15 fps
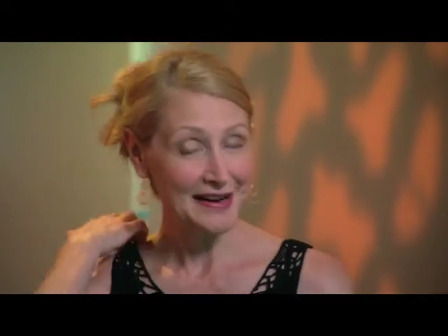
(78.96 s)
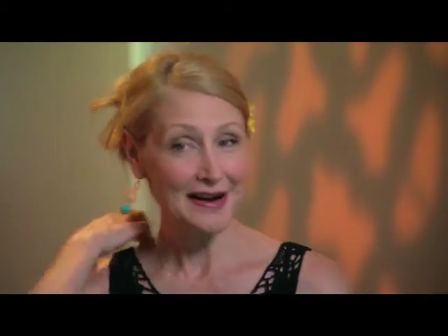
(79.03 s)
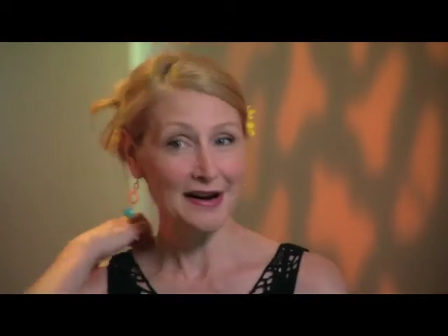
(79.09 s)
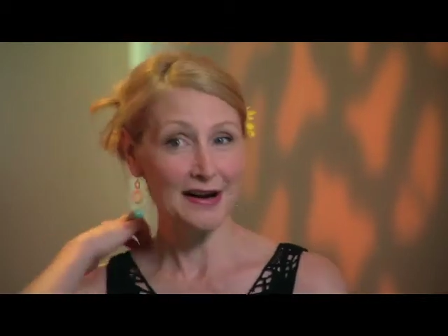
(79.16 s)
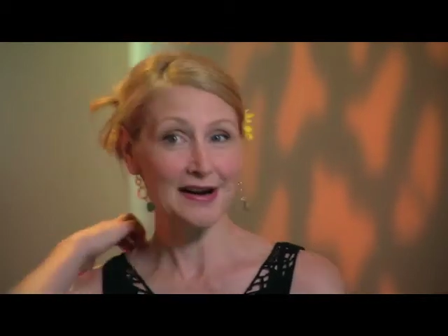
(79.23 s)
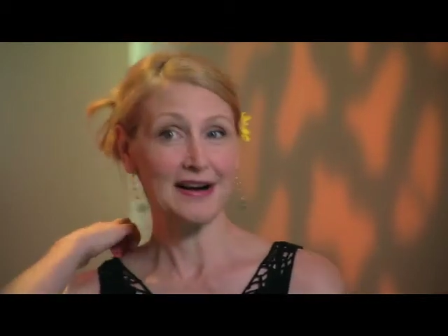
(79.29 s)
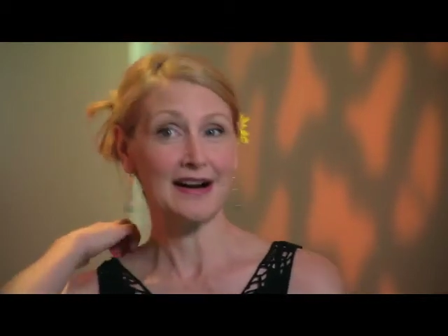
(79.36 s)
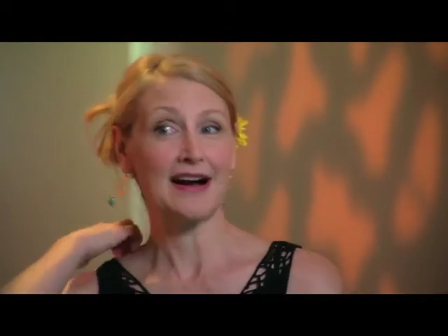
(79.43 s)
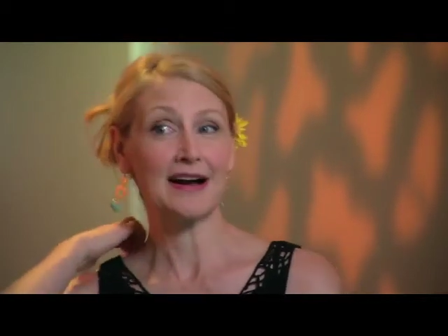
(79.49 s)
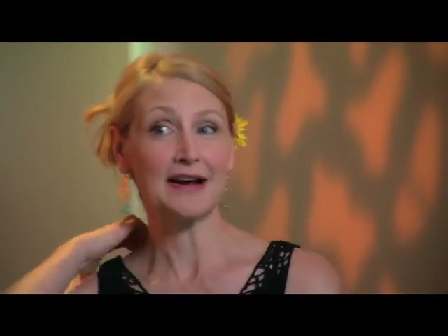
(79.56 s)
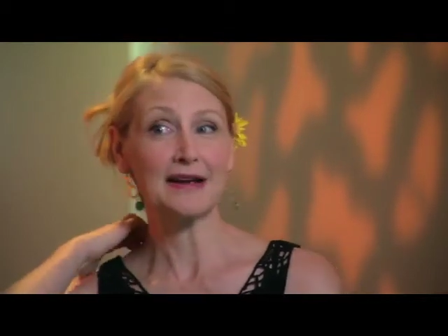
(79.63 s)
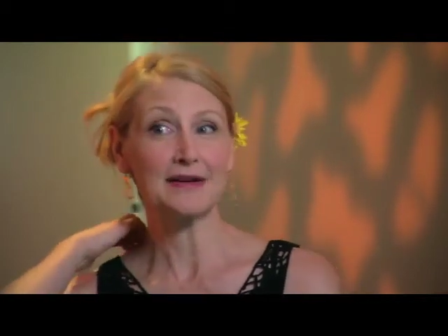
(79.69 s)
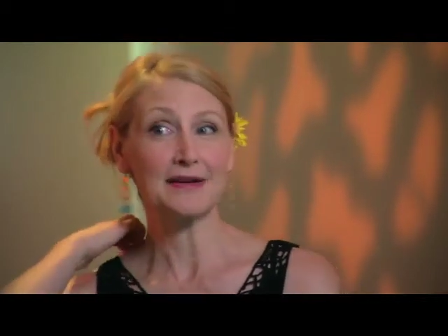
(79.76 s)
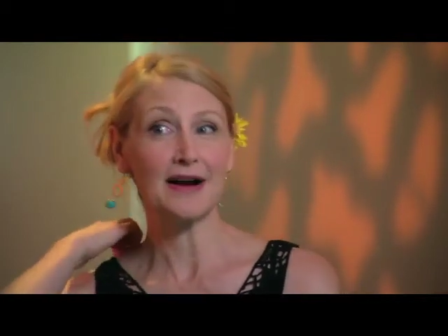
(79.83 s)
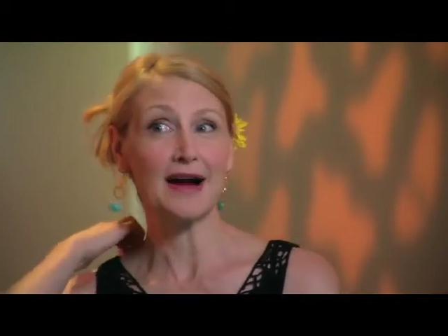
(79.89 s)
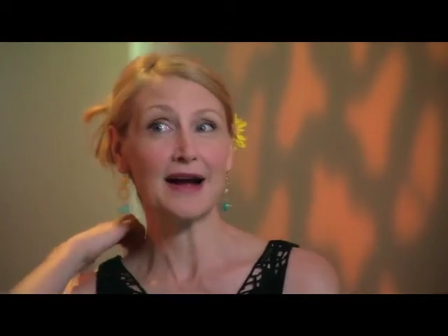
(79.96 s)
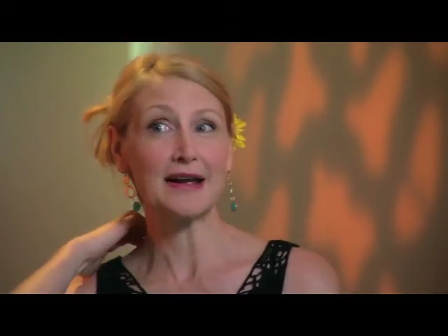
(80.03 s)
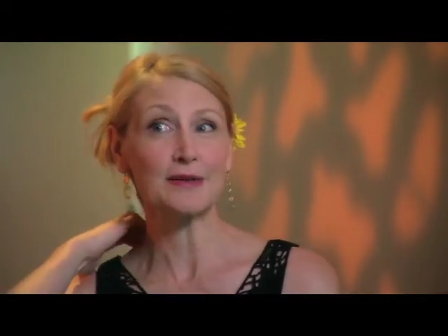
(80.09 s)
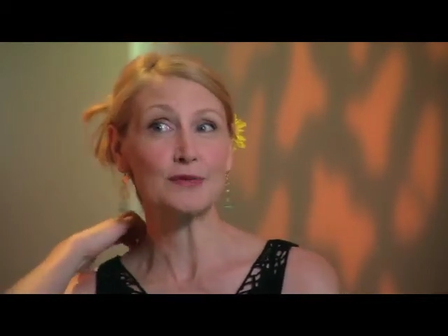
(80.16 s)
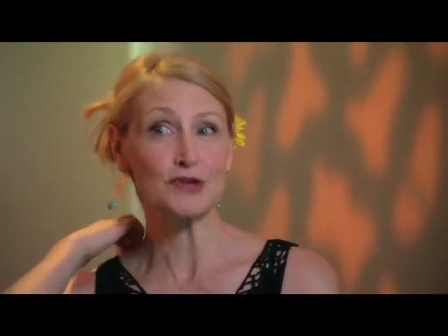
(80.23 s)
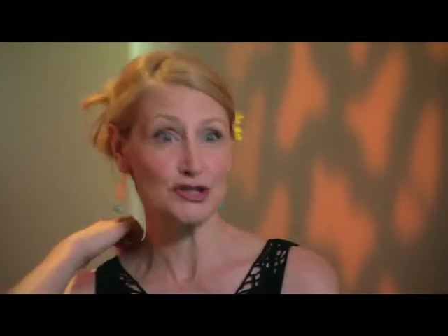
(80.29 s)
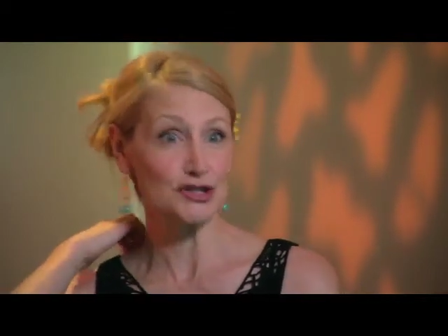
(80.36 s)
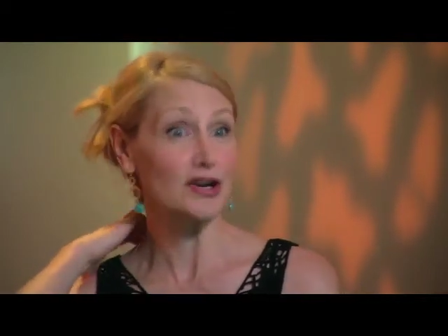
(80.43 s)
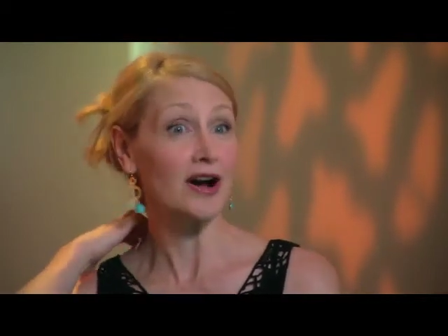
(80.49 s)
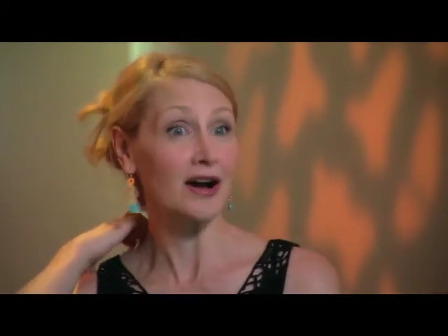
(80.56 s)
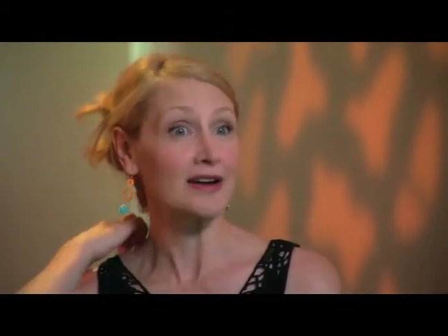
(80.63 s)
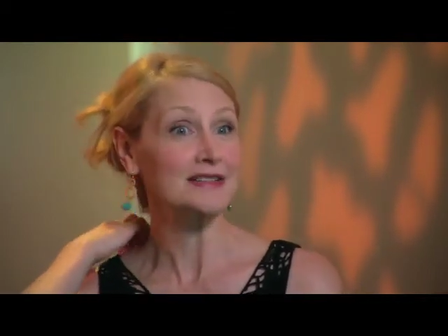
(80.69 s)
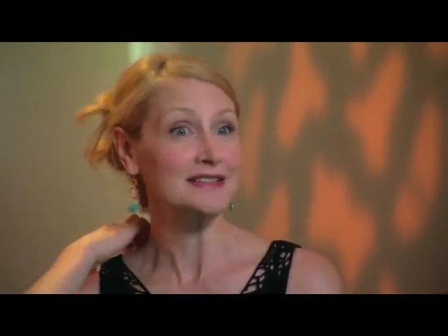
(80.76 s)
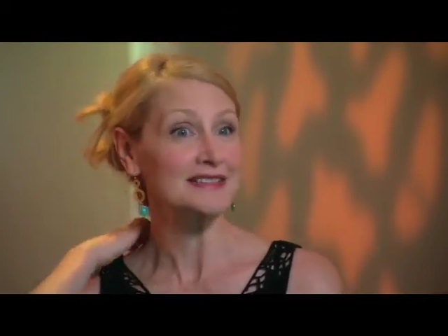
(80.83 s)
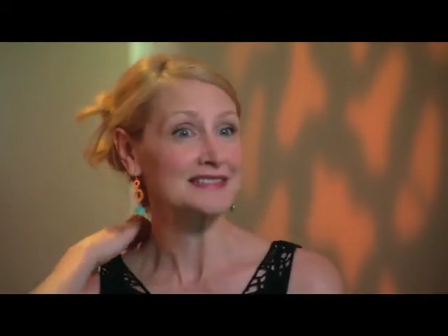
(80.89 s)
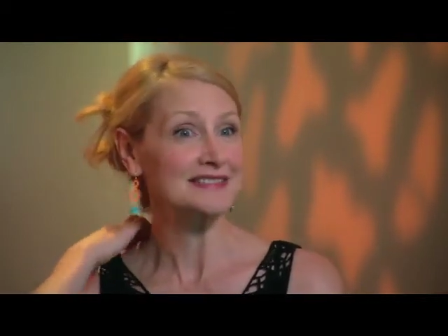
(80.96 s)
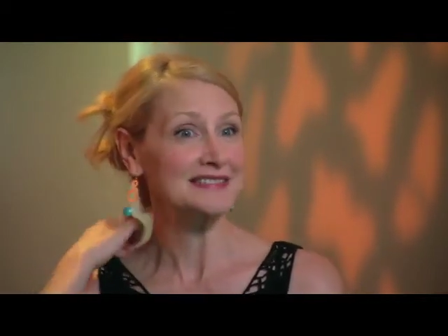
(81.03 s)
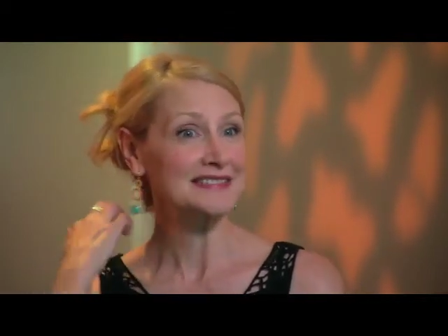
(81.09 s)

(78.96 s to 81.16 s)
I was shocked.